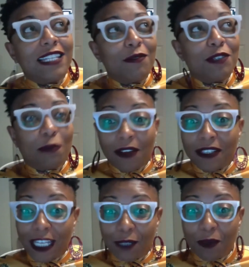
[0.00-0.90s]
it was about
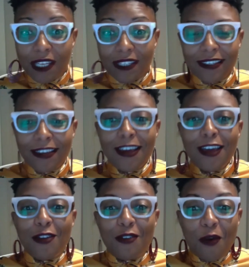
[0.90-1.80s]
6 weeks,
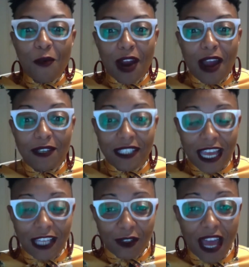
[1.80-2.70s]
you know, where I was
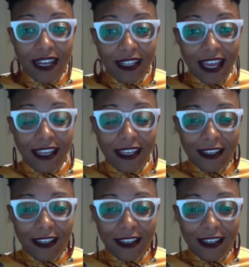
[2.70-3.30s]
like trying to like